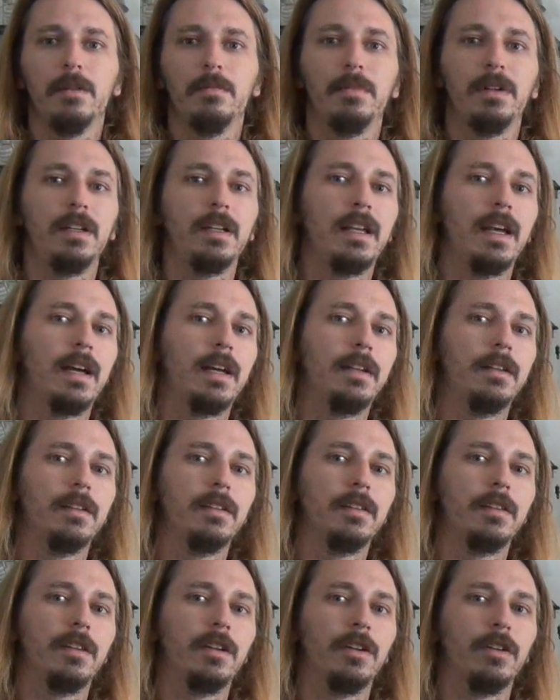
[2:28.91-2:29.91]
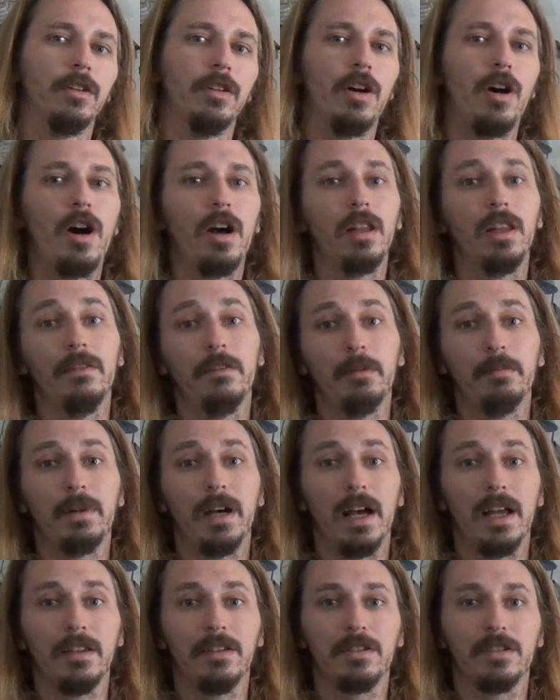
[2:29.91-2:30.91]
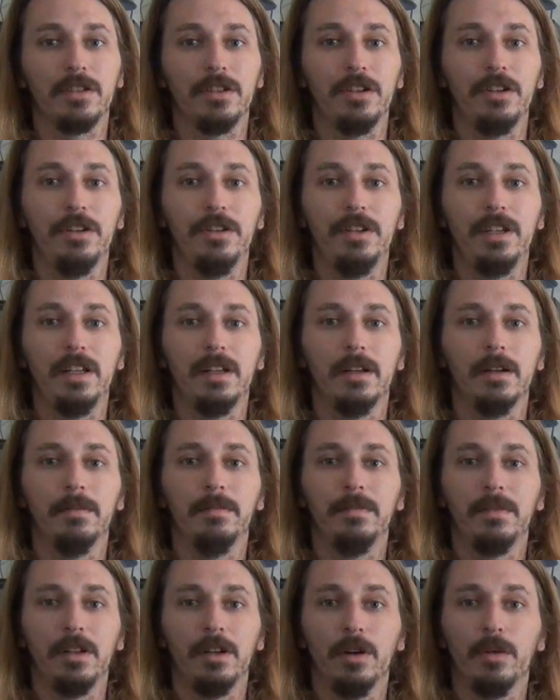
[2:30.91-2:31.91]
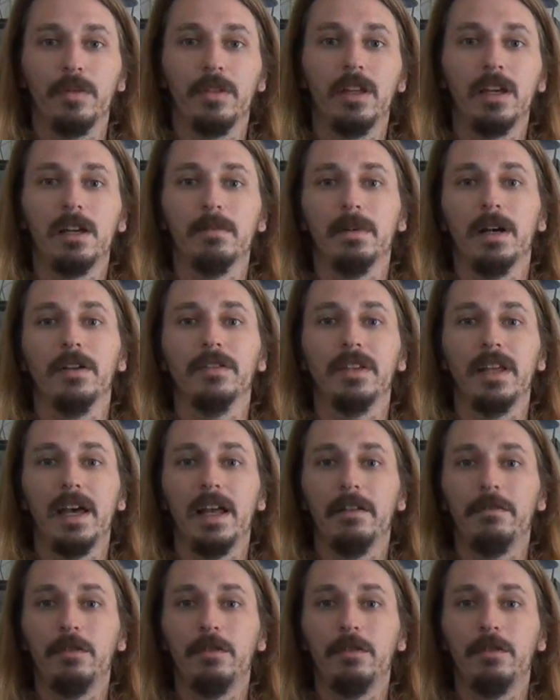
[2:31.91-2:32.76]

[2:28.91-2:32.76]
But again, they're long-living pets, so you need to think about that.